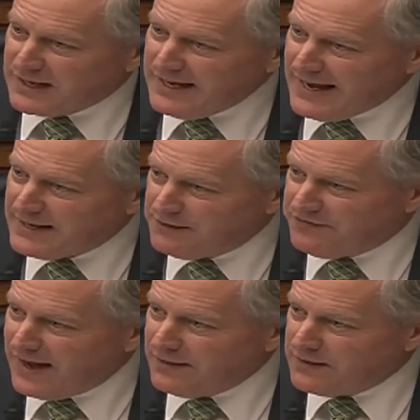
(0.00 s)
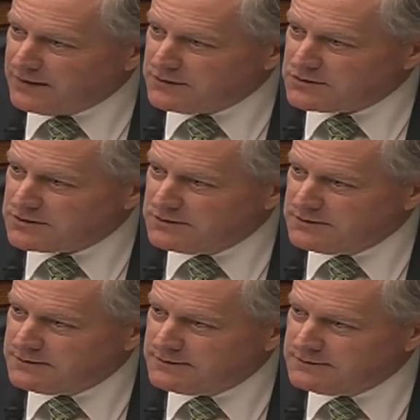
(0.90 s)
He had to find those,
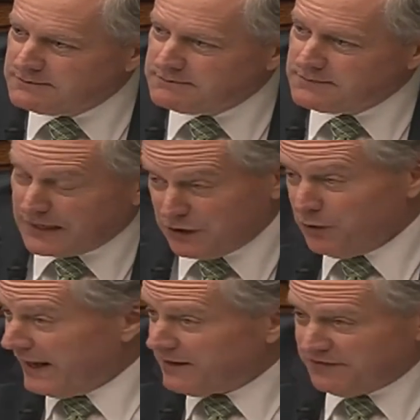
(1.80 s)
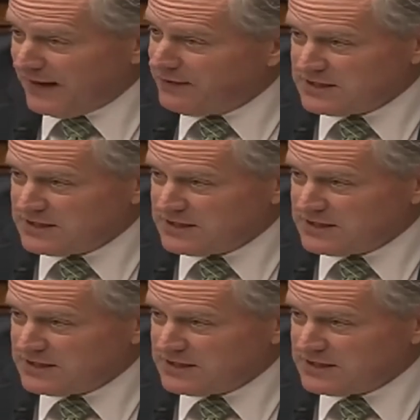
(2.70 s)
and you had to find the